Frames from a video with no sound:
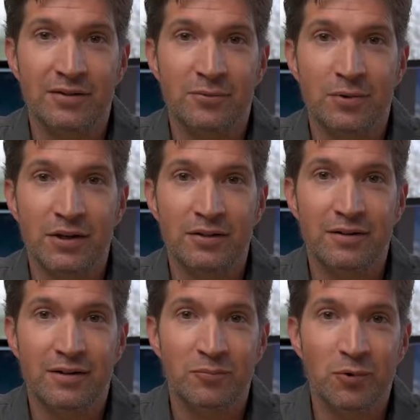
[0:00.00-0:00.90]
the road
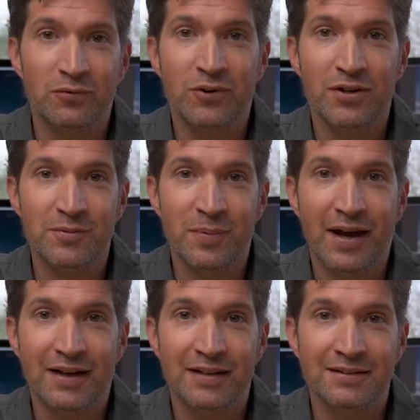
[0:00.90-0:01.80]
on Wolf Creek
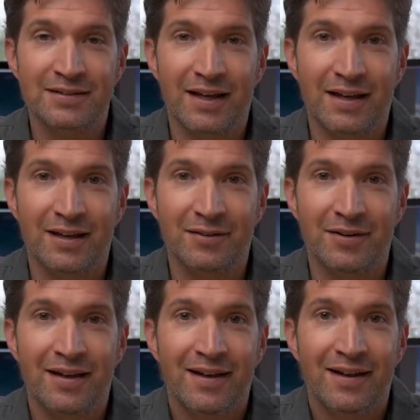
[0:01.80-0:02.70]
Pass,
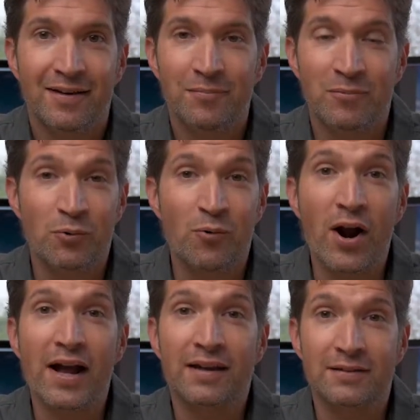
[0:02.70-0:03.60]
and
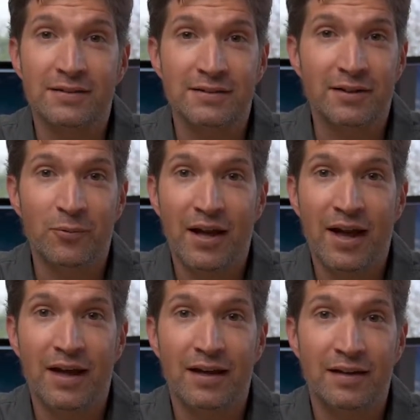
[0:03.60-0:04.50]
miraculously we
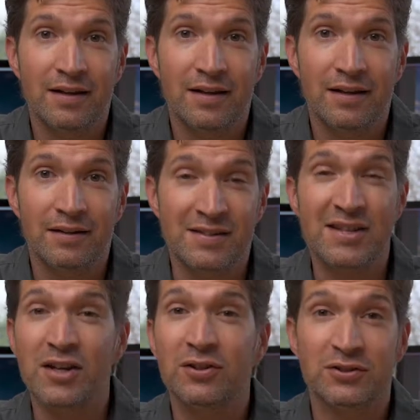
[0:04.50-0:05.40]
had
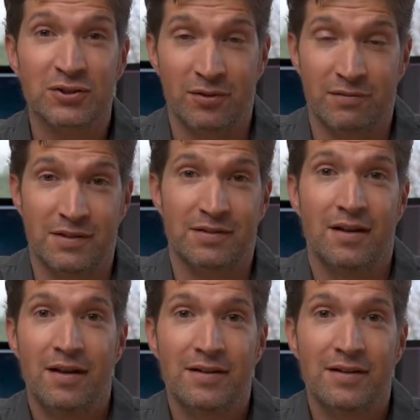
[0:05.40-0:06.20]
cell service.